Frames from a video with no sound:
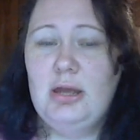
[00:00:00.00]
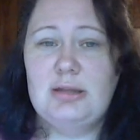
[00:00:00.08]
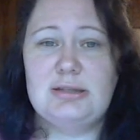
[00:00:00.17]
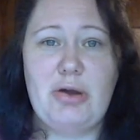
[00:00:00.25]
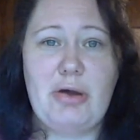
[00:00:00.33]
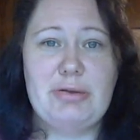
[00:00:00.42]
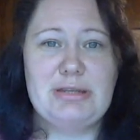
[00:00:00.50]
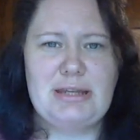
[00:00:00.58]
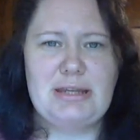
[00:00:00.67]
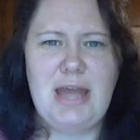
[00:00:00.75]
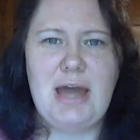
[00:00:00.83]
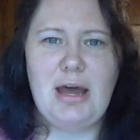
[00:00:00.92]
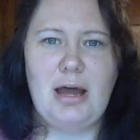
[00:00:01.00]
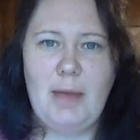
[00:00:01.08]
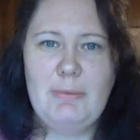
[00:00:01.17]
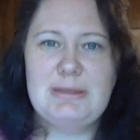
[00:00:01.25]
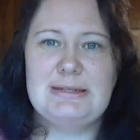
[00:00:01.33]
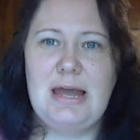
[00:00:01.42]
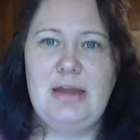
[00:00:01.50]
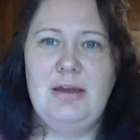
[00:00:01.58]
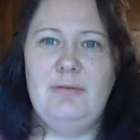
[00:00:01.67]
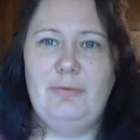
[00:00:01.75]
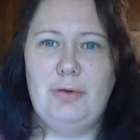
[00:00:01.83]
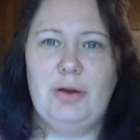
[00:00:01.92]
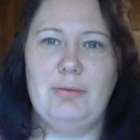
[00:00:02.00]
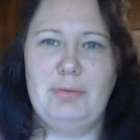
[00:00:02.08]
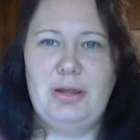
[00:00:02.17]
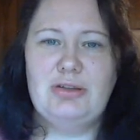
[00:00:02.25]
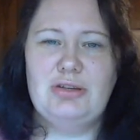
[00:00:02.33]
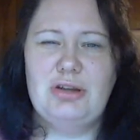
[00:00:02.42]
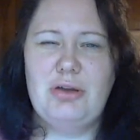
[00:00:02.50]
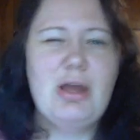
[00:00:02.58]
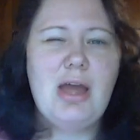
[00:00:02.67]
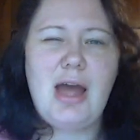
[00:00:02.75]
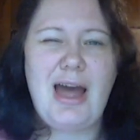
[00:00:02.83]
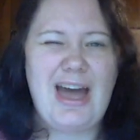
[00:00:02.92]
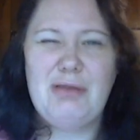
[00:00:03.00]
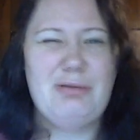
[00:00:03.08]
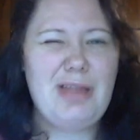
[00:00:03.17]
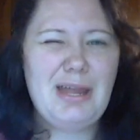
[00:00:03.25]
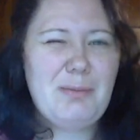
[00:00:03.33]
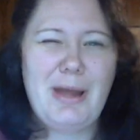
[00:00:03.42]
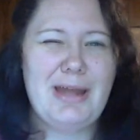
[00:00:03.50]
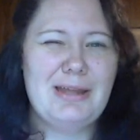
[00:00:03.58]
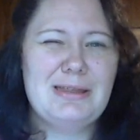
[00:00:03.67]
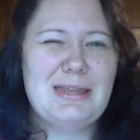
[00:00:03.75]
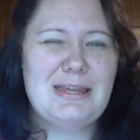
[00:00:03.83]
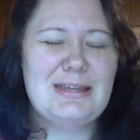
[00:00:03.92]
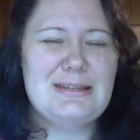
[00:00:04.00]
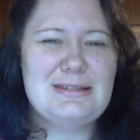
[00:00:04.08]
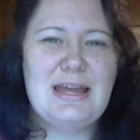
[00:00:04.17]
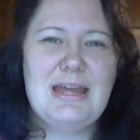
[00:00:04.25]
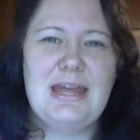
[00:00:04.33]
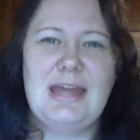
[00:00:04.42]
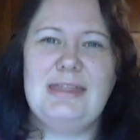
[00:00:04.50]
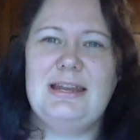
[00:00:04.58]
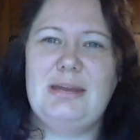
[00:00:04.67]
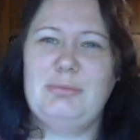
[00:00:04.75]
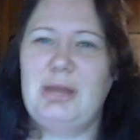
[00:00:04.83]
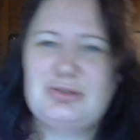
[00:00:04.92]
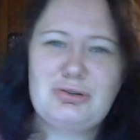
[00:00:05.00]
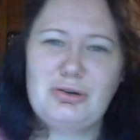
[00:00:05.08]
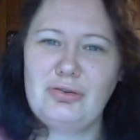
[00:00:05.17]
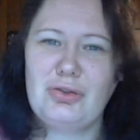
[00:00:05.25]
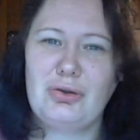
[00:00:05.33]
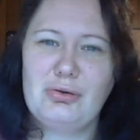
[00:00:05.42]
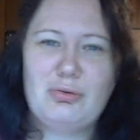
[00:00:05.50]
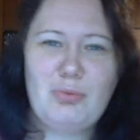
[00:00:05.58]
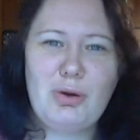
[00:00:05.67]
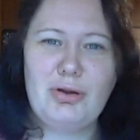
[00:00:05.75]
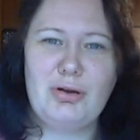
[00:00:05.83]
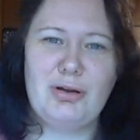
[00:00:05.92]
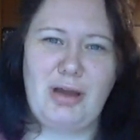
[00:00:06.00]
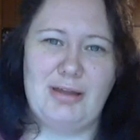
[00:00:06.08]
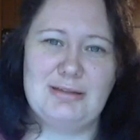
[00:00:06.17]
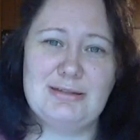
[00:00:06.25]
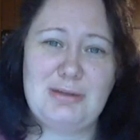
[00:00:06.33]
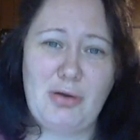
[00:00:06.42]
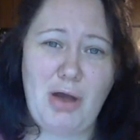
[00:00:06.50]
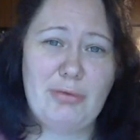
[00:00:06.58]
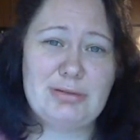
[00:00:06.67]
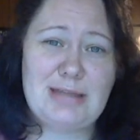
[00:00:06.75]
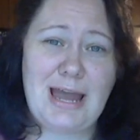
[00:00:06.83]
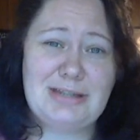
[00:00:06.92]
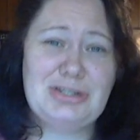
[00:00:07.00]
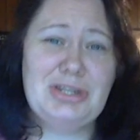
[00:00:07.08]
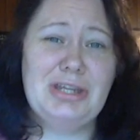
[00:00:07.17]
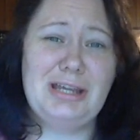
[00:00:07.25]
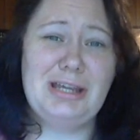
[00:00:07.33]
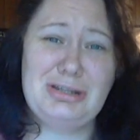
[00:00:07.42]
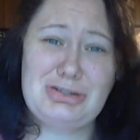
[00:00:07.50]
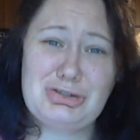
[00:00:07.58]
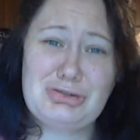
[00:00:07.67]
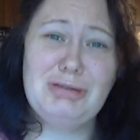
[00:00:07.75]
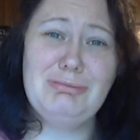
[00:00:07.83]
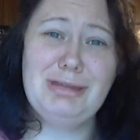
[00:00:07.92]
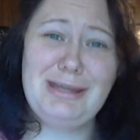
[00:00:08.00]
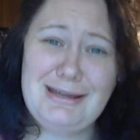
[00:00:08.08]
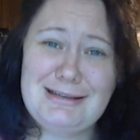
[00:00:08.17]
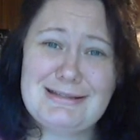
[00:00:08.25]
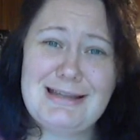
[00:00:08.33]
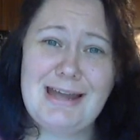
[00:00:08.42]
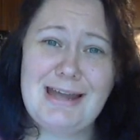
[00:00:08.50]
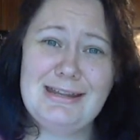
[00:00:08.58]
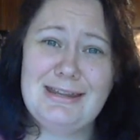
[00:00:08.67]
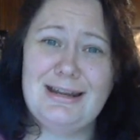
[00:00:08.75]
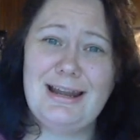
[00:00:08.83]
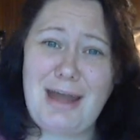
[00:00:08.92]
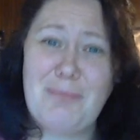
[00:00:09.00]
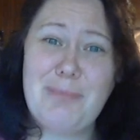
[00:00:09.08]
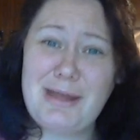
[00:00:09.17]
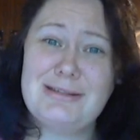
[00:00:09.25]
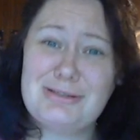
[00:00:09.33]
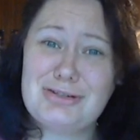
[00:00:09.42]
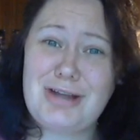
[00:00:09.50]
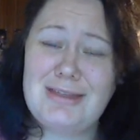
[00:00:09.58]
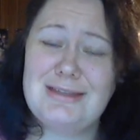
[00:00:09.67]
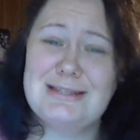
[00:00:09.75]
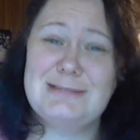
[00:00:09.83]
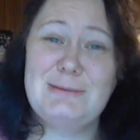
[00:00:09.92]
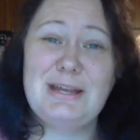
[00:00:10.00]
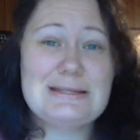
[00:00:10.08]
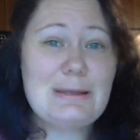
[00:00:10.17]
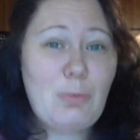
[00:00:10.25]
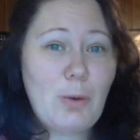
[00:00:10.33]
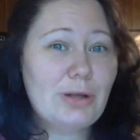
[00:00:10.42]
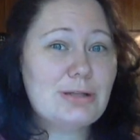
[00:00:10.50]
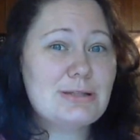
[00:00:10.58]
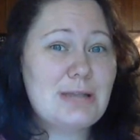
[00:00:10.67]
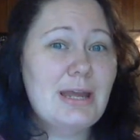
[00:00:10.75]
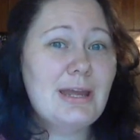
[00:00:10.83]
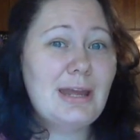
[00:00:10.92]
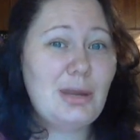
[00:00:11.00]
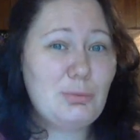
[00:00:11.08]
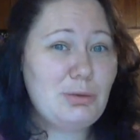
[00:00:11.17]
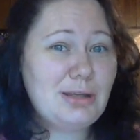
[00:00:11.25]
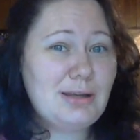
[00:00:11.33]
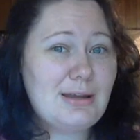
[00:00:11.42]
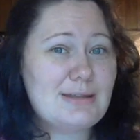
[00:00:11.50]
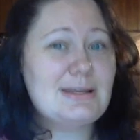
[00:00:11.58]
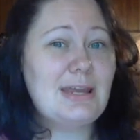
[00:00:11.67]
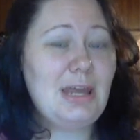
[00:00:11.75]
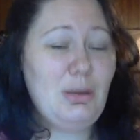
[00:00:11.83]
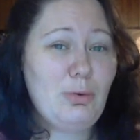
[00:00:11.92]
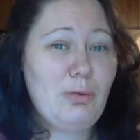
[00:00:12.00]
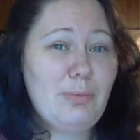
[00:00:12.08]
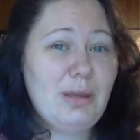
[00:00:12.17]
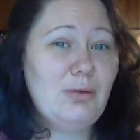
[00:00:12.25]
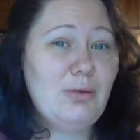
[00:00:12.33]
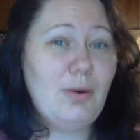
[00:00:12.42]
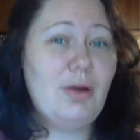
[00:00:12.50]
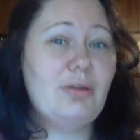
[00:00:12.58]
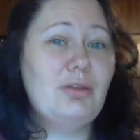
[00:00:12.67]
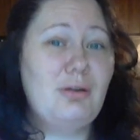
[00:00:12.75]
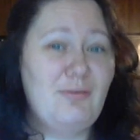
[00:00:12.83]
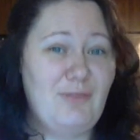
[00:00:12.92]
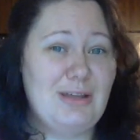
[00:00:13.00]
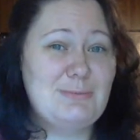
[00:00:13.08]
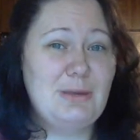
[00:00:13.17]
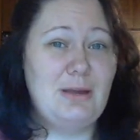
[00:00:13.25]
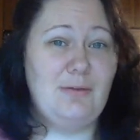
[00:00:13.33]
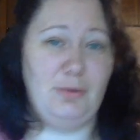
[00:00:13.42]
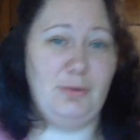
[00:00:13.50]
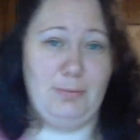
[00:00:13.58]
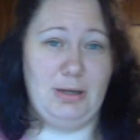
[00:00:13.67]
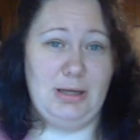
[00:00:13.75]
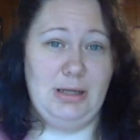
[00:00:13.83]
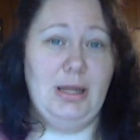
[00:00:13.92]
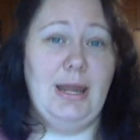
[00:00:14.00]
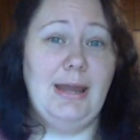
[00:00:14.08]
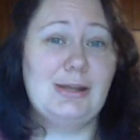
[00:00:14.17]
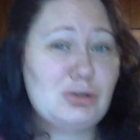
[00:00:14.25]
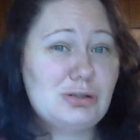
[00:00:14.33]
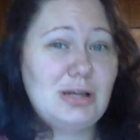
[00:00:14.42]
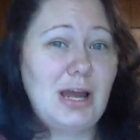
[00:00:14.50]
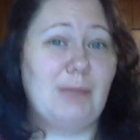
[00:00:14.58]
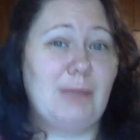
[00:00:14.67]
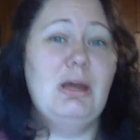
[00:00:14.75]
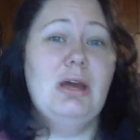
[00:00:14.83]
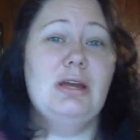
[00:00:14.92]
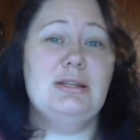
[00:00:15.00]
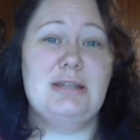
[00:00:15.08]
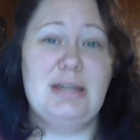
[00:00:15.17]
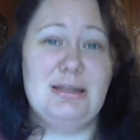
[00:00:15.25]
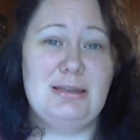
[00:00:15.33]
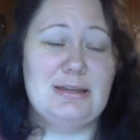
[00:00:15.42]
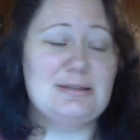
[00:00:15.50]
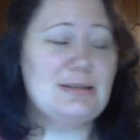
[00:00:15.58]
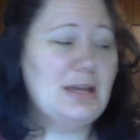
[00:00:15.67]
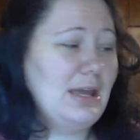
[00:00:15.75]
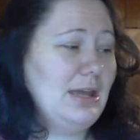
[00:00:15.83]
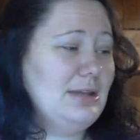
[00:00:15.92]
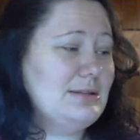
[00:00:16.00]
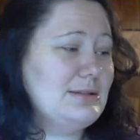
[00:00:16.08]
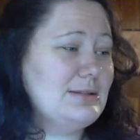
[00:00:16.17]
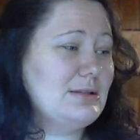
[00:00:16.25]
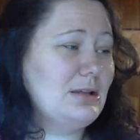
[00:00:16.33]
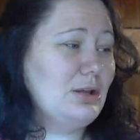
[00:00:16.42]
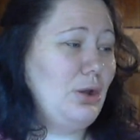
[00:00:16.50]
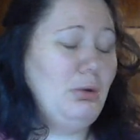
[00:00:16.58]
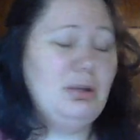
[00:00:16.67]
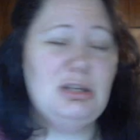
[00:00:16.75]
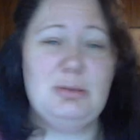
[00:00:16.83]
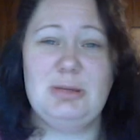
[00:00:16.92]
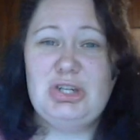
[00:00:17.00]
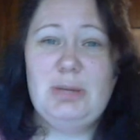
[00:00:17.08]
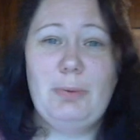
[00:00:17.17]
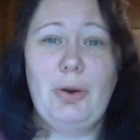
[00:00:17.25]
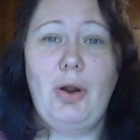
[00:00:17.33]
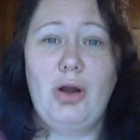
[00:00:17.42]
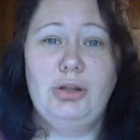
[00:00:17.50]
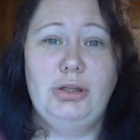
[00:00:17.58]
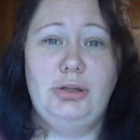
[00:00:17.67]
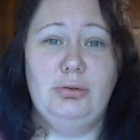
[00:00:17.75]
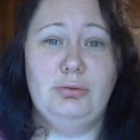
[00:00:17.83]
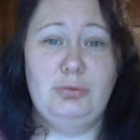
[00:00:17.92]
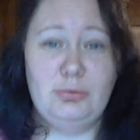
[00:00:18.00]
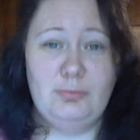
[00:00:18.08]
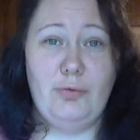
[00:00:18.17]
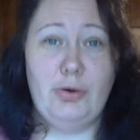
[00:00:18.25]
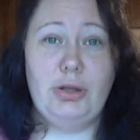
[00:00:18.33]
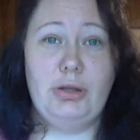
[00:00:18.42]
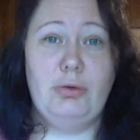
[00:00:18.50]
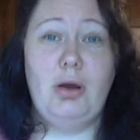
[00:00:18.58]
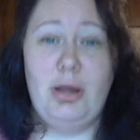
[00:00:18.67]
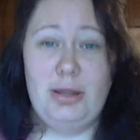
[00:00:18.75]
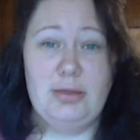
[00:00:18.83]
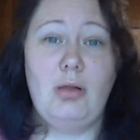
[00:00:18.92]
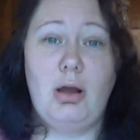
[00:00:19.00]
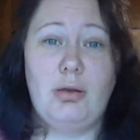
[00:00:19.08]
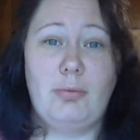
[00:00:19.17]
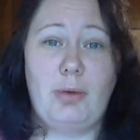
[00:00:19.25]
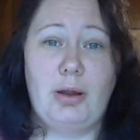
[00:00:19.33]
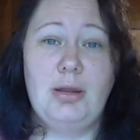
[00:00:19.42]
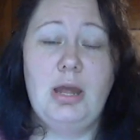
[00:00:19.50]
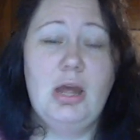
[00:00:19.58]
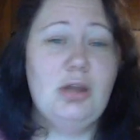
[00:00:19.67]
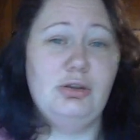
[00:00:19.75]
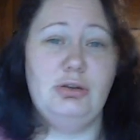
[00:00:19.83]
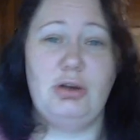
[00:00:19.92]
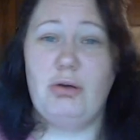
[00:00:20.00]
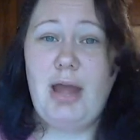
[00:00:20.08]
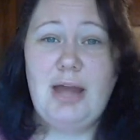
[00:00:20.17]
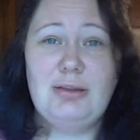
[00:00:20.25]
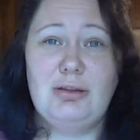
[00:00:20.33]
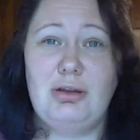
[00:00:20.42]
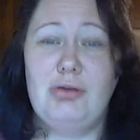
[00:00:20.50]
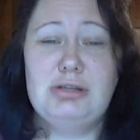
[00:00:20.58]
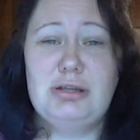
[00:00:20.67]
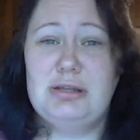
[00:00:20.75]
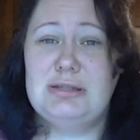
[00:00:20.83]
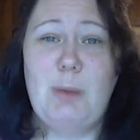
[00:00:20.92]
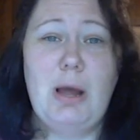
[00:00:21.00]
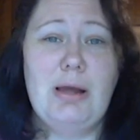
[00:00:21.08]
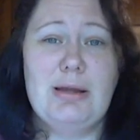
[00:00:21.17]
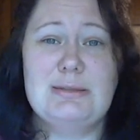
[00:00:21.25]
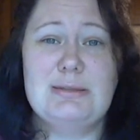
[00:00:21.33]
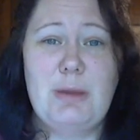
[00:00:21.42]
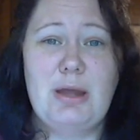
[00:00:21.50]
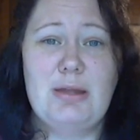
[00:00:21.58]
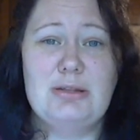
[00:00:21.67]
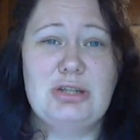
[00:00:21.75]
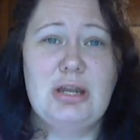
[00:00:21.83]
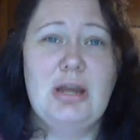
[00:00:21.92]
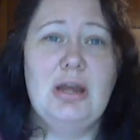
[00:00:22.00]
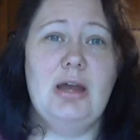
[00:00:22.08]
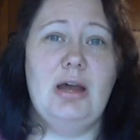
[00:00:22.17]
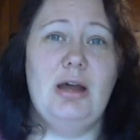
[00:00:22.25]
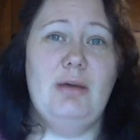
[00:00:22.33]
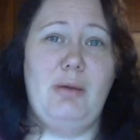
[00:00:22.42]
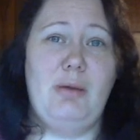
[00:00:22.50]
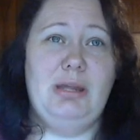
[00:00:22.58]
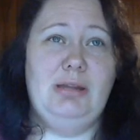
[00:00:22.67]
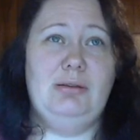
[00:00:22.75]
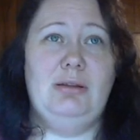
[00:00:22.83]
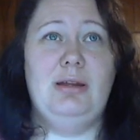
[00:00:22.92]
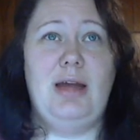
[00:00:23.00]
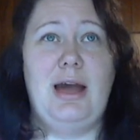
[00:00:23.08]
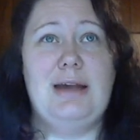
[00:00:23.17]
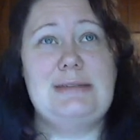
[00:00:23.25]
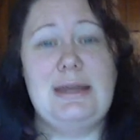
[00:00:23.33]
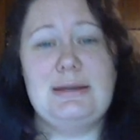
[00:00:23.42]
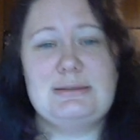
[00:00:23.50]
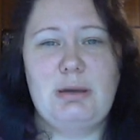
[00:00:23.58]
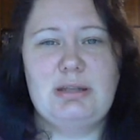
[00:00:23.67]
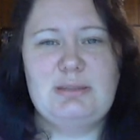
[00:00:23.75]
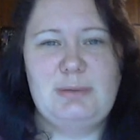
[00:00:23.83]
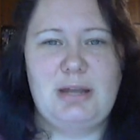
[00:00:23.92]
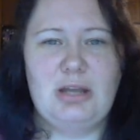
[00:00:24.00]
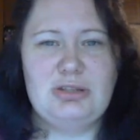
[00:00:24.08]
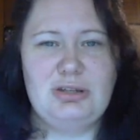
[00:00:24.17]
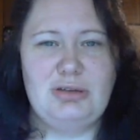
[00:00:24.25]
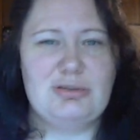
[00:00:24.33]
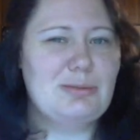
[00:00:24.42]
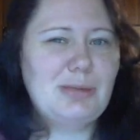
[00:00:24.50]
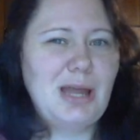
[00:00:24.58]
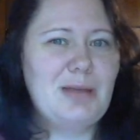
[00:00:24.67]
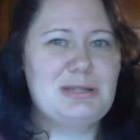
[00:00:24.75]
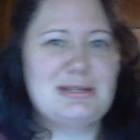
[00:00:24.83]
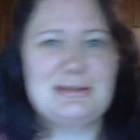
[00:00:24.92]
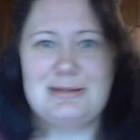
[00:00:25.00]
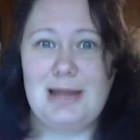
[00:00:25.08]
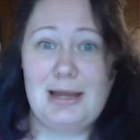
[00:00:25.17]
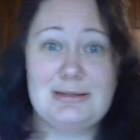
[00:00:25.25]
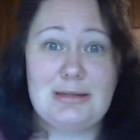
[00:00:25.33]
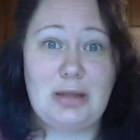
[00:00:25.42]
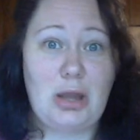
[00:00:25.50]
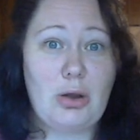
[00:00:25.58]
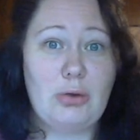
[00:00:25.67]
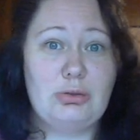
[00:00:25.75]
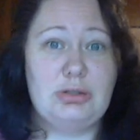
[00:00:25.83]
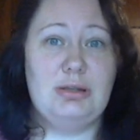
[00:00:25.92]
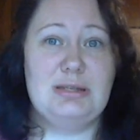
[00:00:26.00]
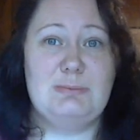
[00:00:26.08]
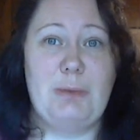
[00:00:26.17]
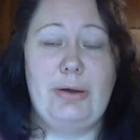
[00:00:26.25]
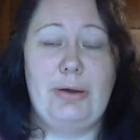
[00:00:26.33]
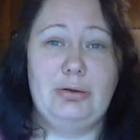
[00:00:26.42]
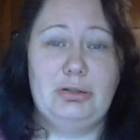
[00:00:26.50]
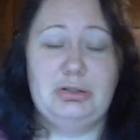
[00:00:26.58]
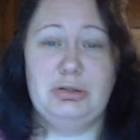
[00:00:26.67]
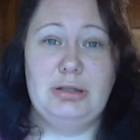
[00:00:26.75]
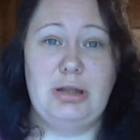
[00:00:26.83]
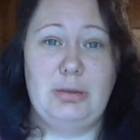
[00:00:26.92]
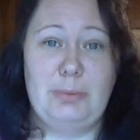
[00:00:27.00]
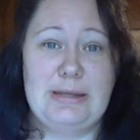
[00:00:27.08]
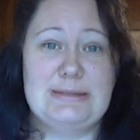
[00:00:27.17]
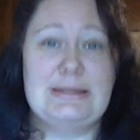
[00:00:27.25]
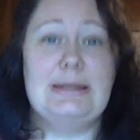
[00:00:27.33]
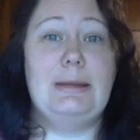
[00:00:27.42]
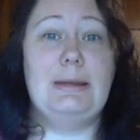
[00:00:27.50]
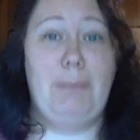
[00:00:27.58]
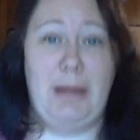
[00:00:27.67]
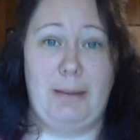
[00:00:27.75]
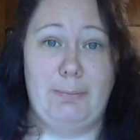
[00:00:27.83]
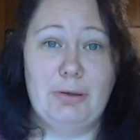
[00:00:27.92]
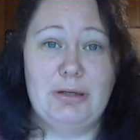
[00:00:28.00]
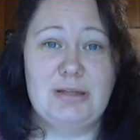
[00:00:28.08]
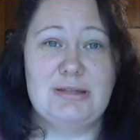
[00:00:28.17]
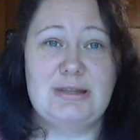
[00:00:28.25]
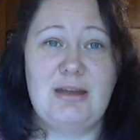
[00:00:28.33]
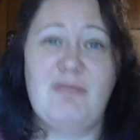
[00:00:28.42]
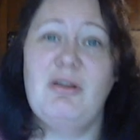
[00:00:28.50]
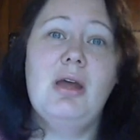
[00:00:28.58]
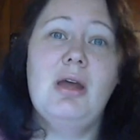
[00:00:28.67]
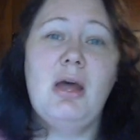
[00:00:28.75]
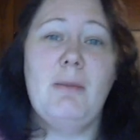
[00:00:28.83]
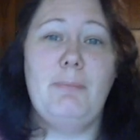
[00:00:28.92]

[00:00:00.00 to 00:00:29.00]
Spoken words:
So I was like, yeah, I'm gonna sign up for it because, you know, I don't like buying things and then I'm not sure if they're going to work or not. So I was actually extremely excited that I got picked to try this because it works. It really does. It will be worth your investment of your money and your time to get this. It's going to be cheaper on you for you in the long run. You don't have to go to the spa as much. I mean, I say as much because, you know, sometimes it's nice to go to the spa or to the nail place and get pampered and stuff.